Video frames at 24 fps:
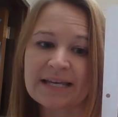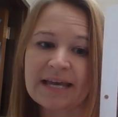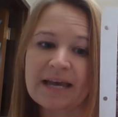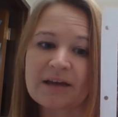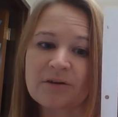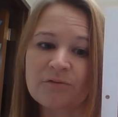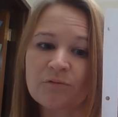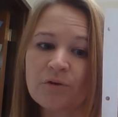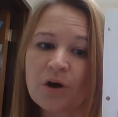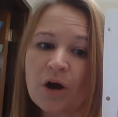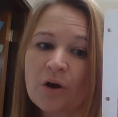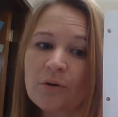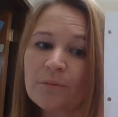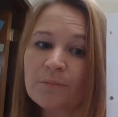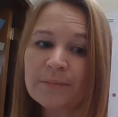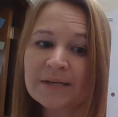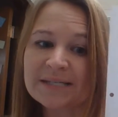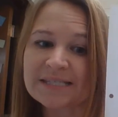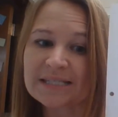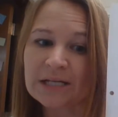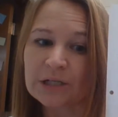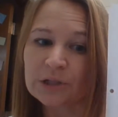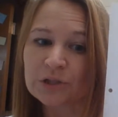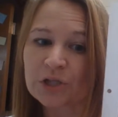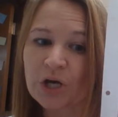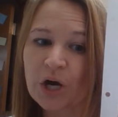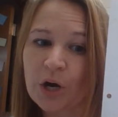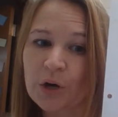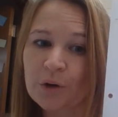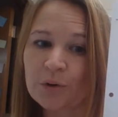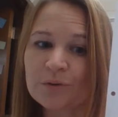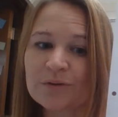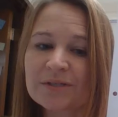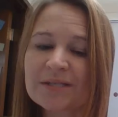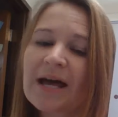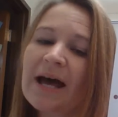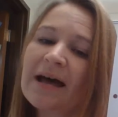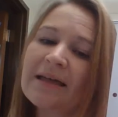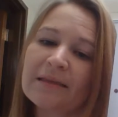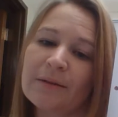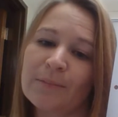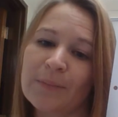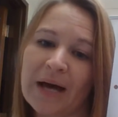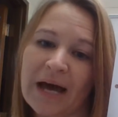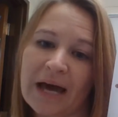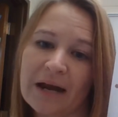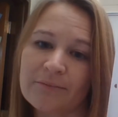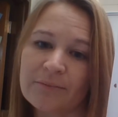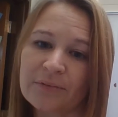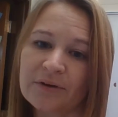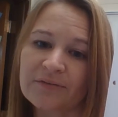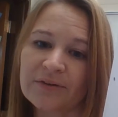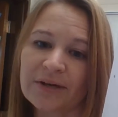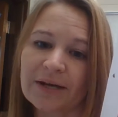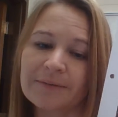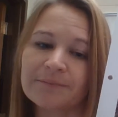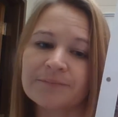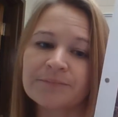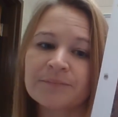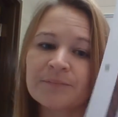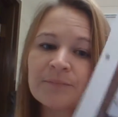and wrote mistletoes on the bottom of it.